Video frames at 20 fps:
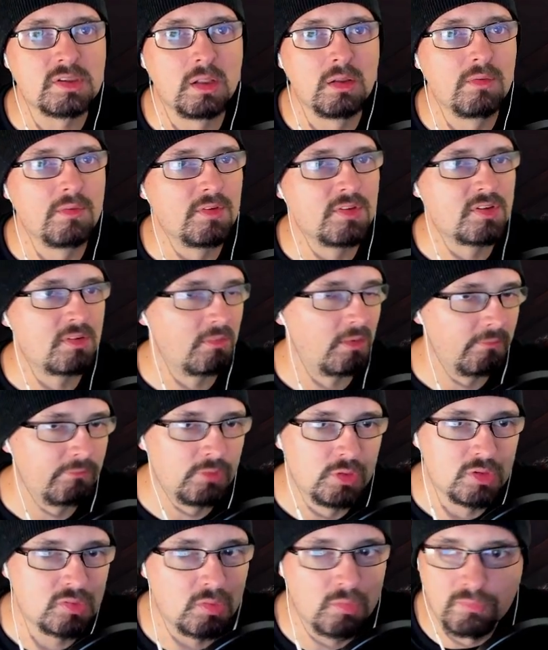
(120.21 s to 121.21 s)
other than stuff I've
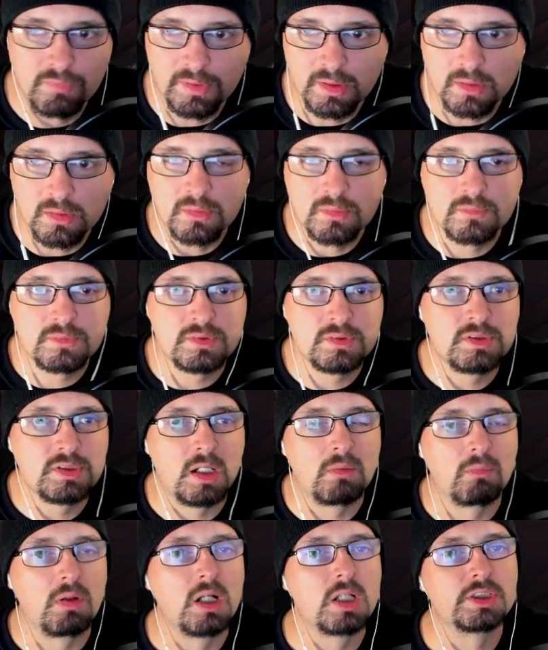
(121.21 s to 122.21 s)
used for Veer
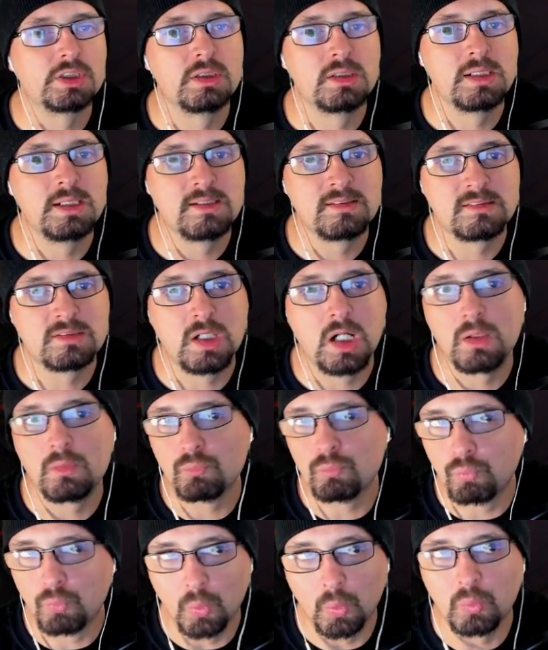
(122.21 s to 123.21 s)
Talrasha, is
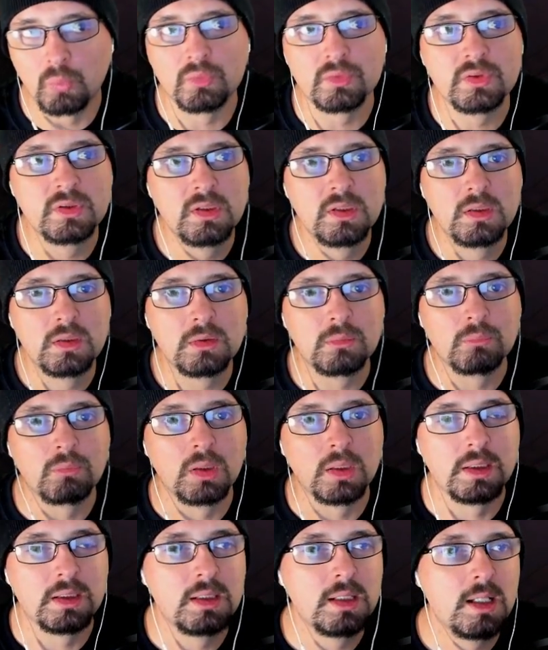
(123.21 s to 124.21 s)
not rolled,
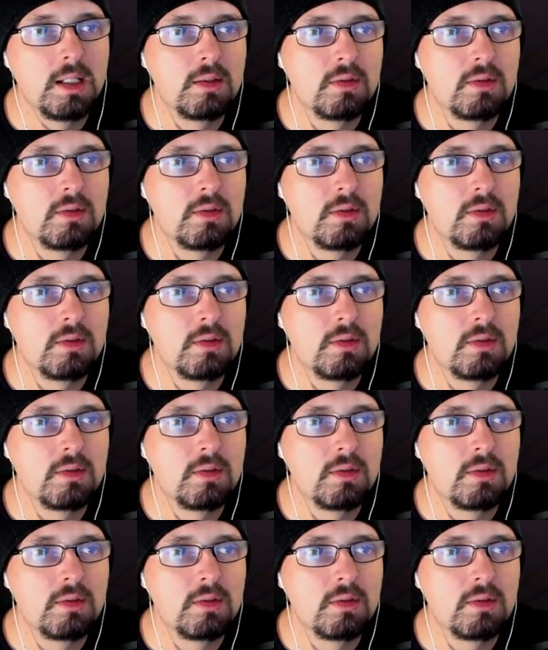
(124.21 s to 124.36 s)
right?